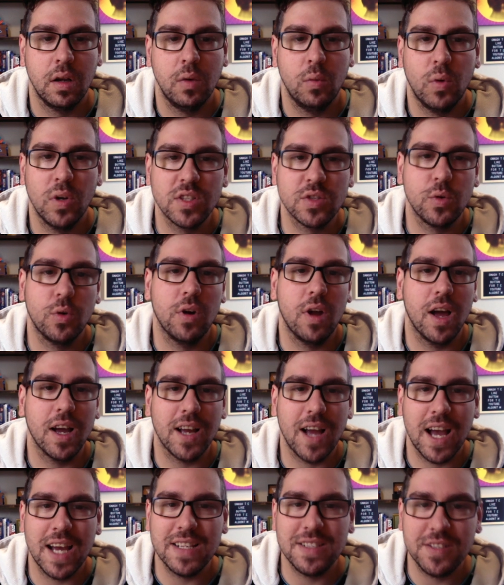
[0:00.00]
What's going on,
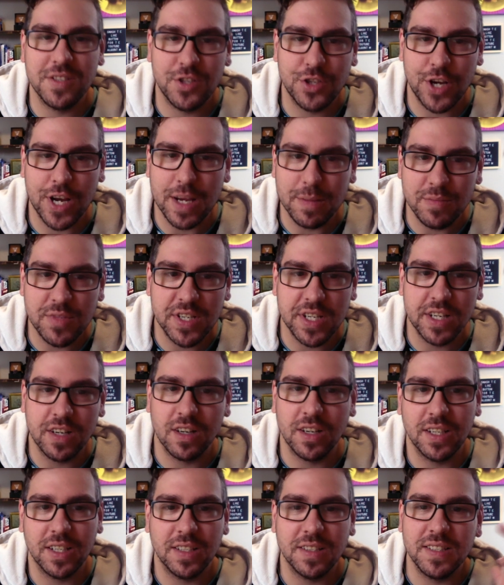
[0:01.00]
guys? It's James here,
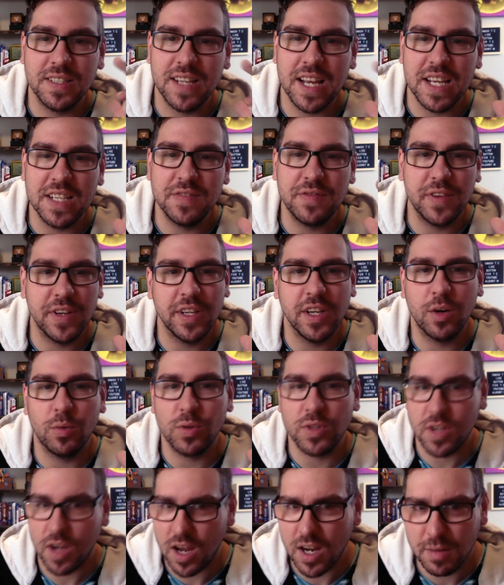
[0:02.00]
and in today's video we're
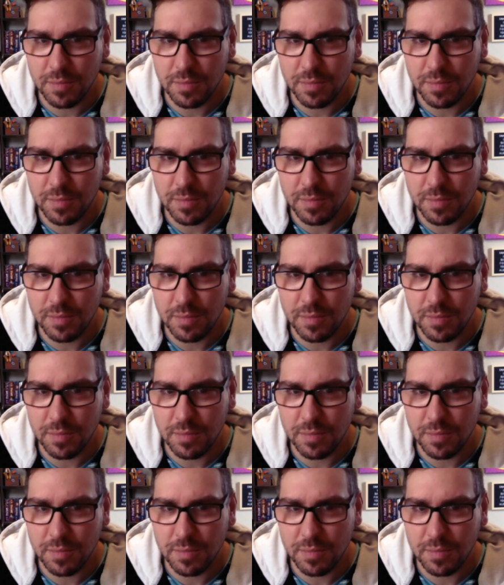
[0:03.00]
talking